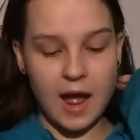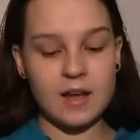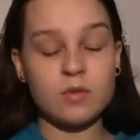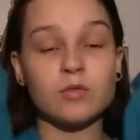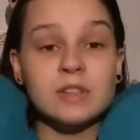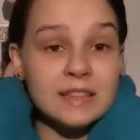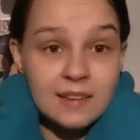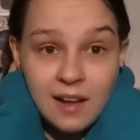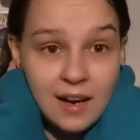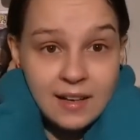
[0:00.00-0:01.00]
I
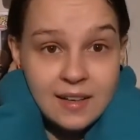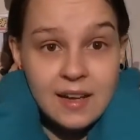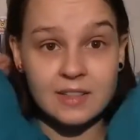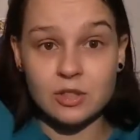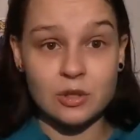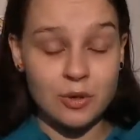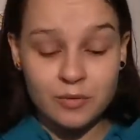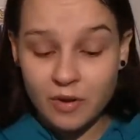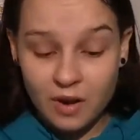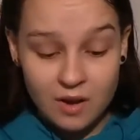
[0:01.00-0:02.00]
really like it, and
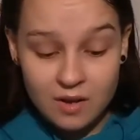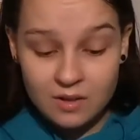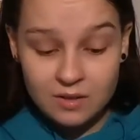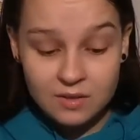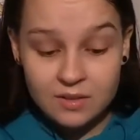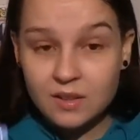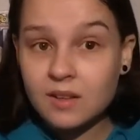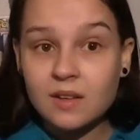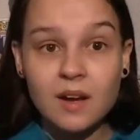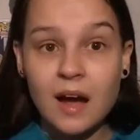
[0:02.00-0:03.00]
so far
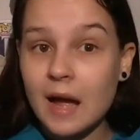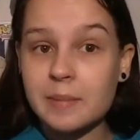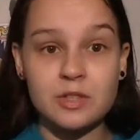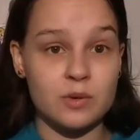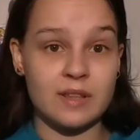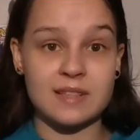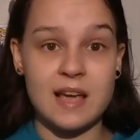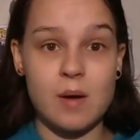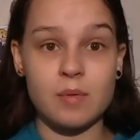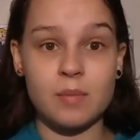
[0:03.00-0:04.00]
I'm enjoying
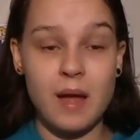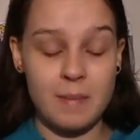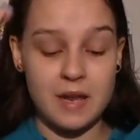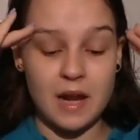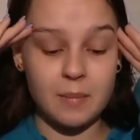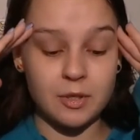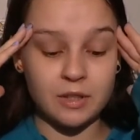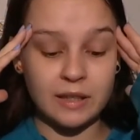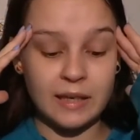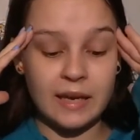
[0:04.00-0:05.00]
this album. I mean, I'm
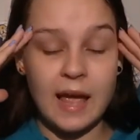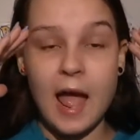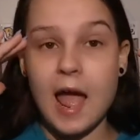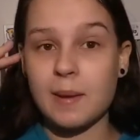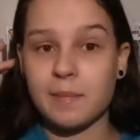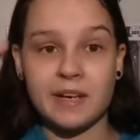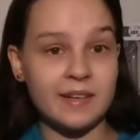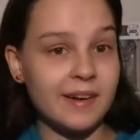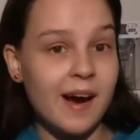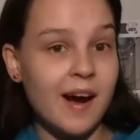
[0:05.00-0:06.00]
only a
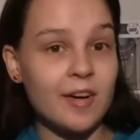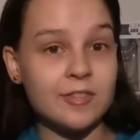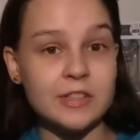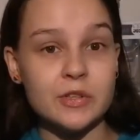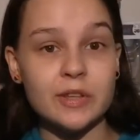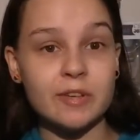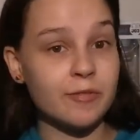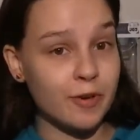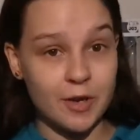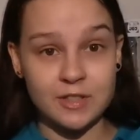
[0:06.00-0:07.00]
minute and a half into the
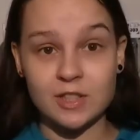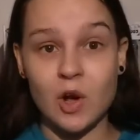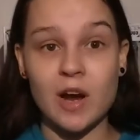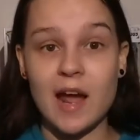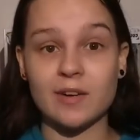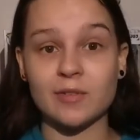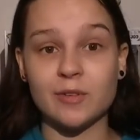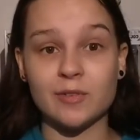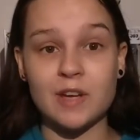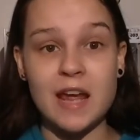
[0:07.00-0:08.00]
first song out of
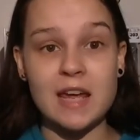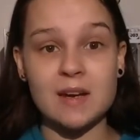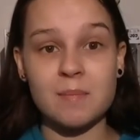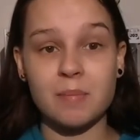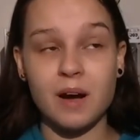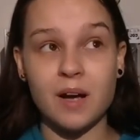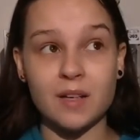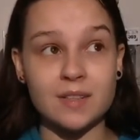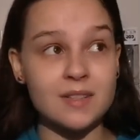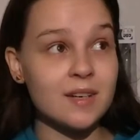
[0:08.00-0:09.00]
15,
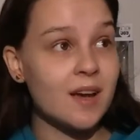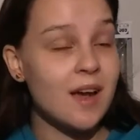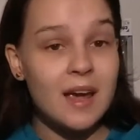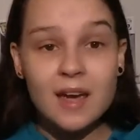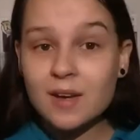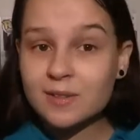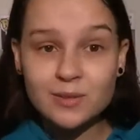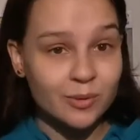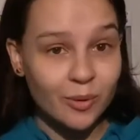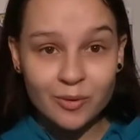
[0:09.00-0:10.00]
but
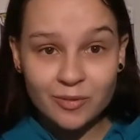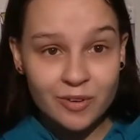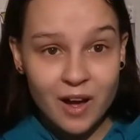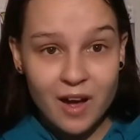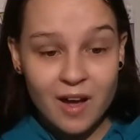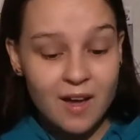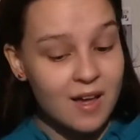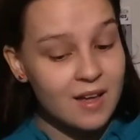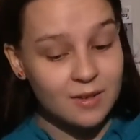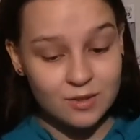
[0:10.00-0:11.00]
so
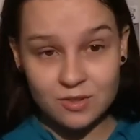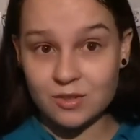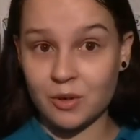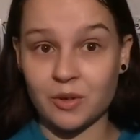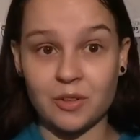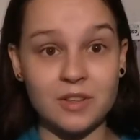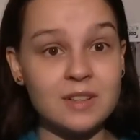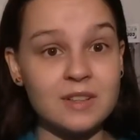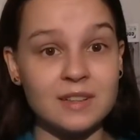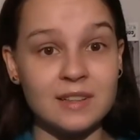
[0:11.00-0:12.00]
far, so
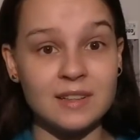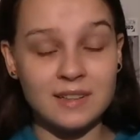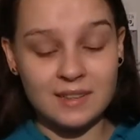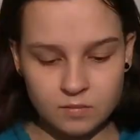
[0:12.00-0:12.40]
good.